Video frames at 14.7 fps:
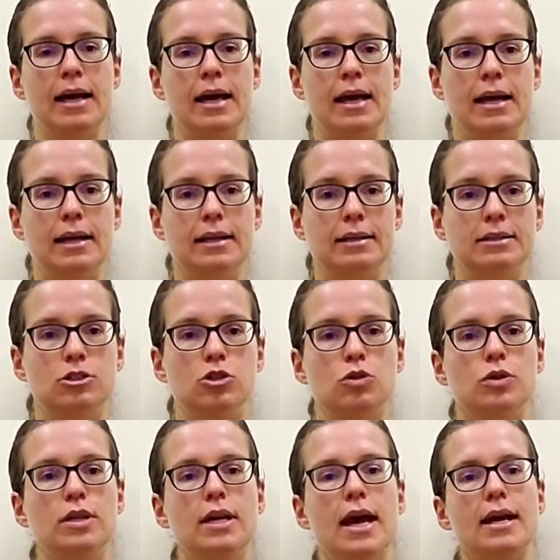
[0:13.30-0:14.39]
into
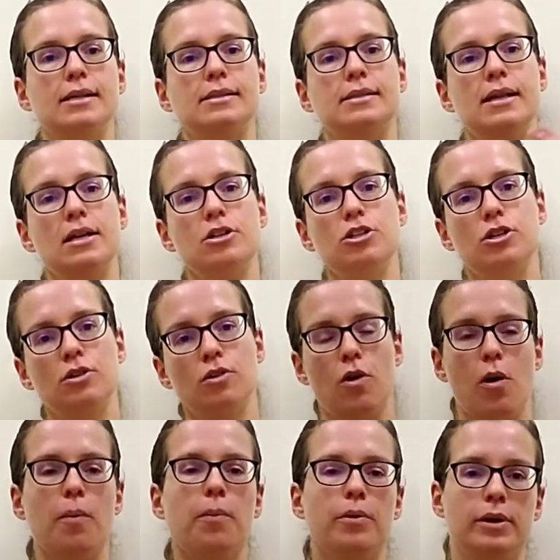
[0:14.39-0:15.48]
the extension
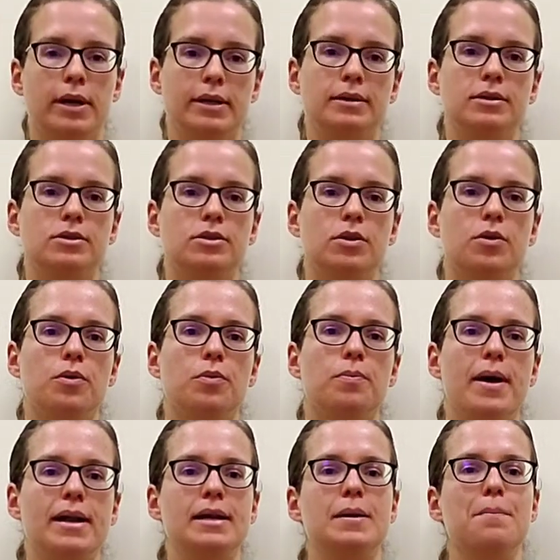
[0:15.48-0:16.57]
component, so
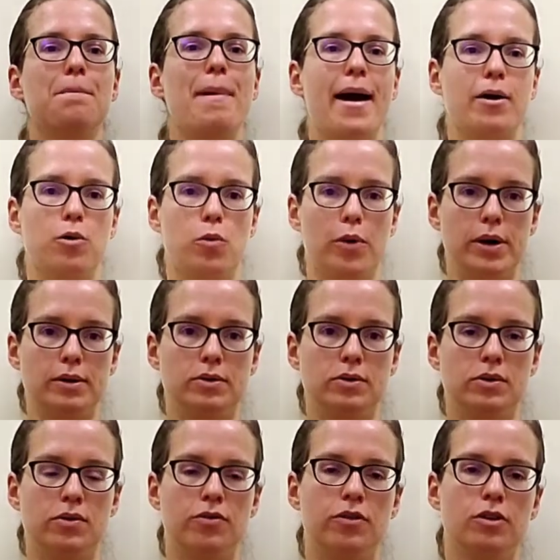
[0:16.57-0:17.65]
bending
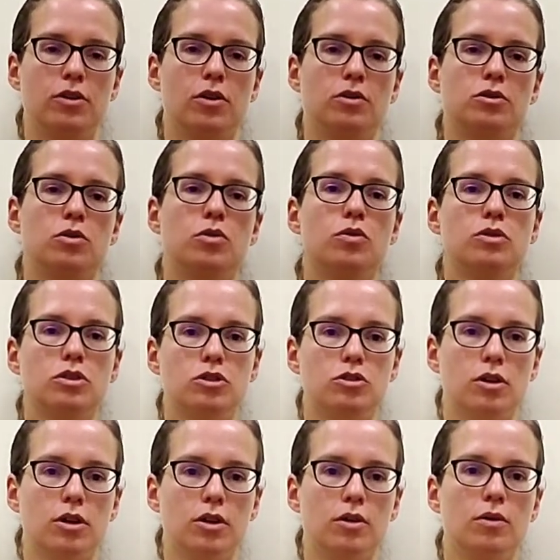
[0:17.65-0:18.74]
backwards. For those who
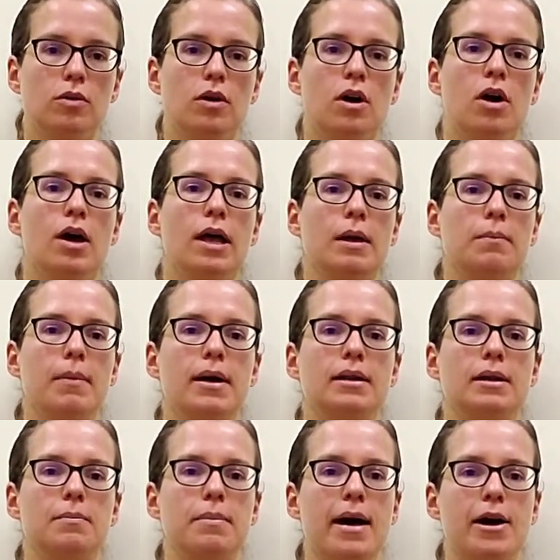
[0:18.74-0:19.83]
struggle in
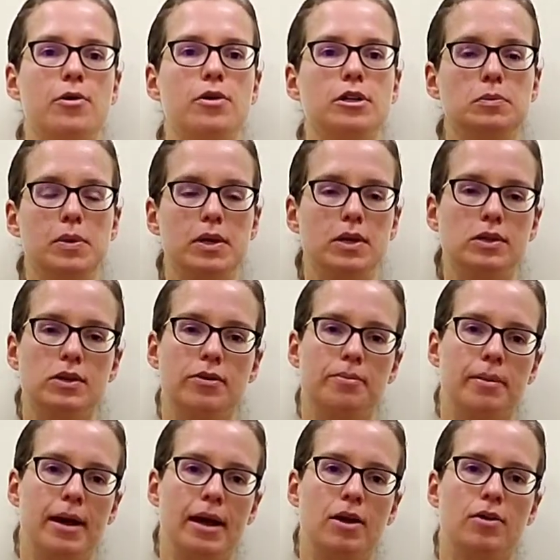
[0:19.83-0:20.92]
bending backwards because of
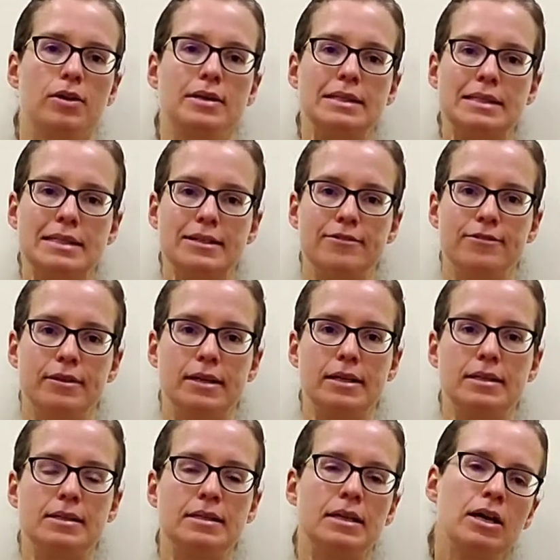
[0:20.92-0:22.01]
pain or
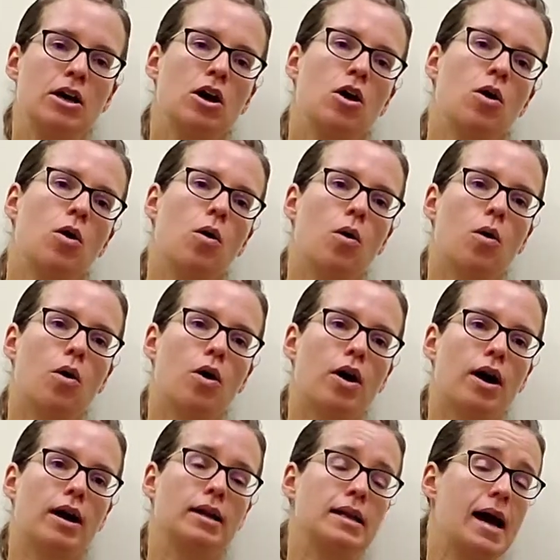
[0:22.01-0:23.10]
stiffness,
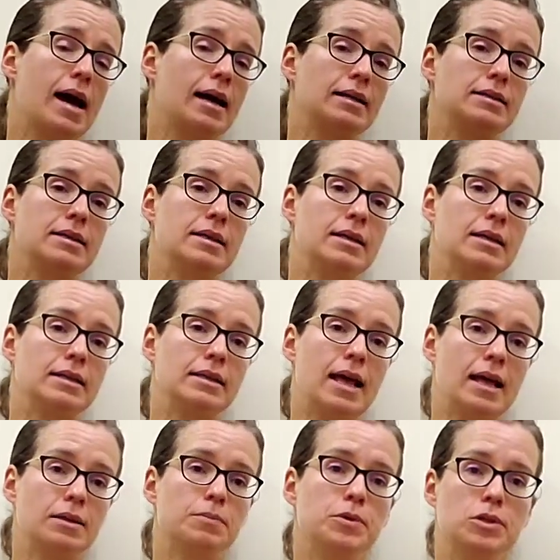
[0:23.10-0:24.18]
or
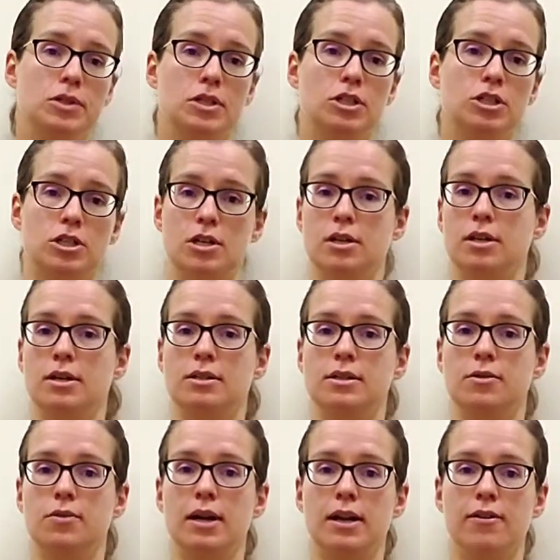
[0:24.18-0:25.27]
that position is a
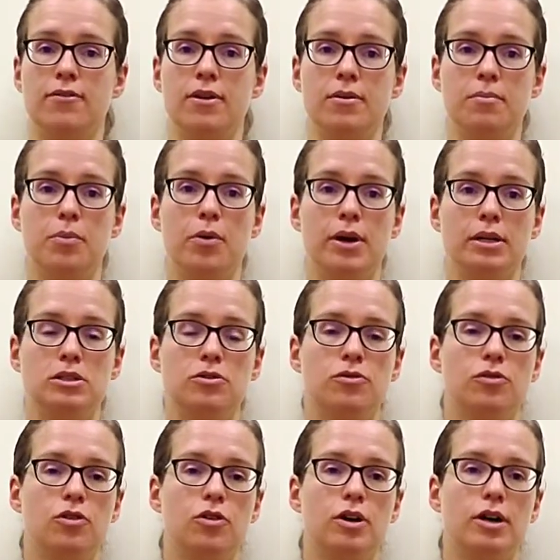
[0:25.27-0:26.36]
relieving point
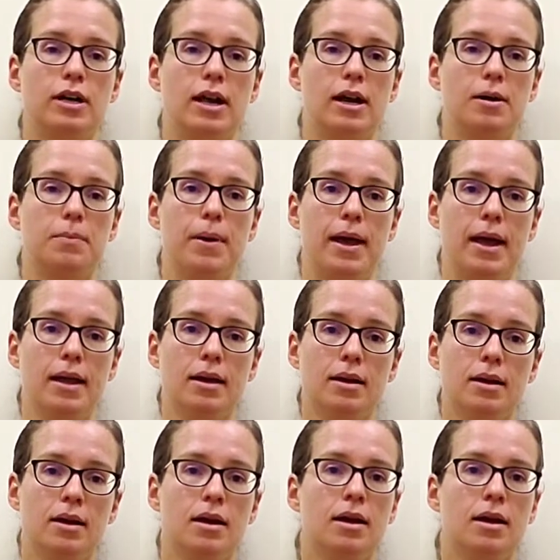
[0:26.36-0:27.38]
for their pain,